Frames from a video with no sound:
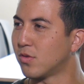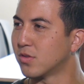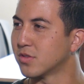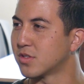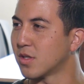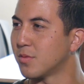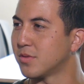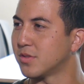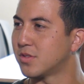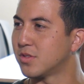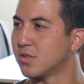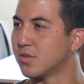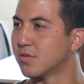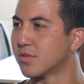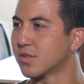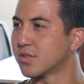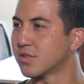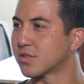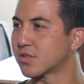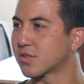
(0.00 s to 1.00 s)
the whole
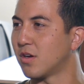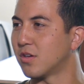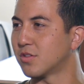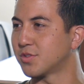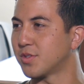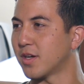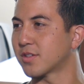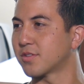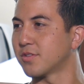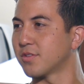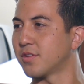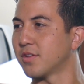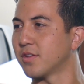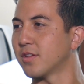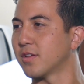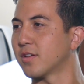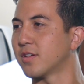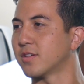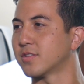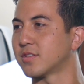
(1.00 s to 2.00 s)
W-2 versus contractor
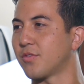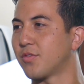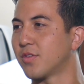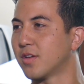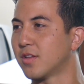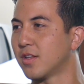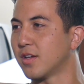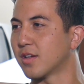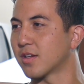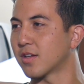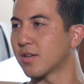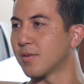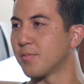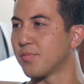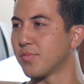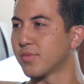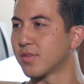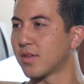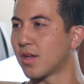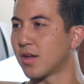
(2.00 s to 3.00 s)
thing? Because I feel like
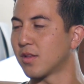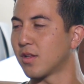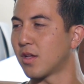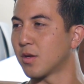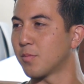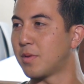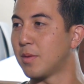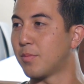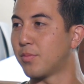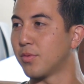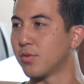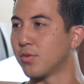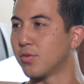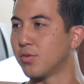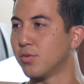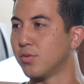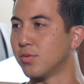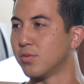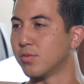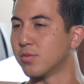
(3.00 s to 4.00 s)
not a lot of people
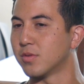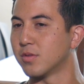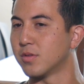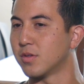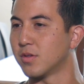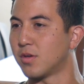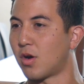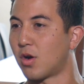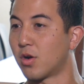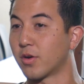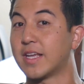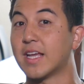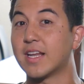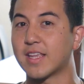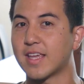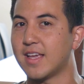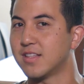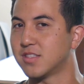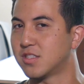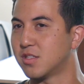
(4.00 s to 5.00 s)
who are
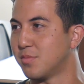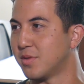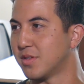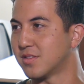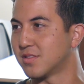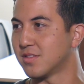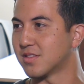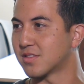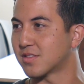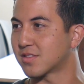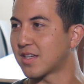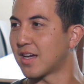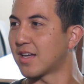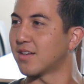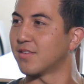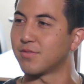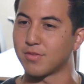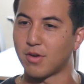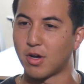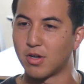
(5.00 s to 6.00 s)
getting into business
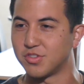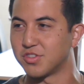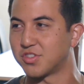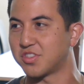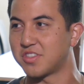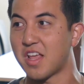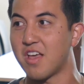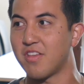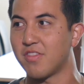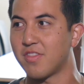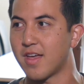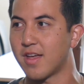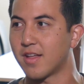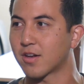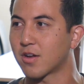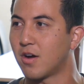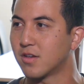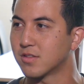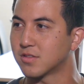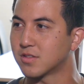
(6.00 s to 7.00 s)
kind of understand
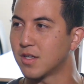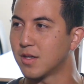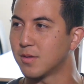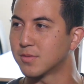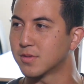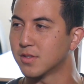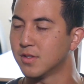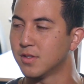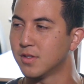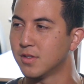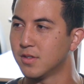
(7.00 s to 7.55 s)
that concept.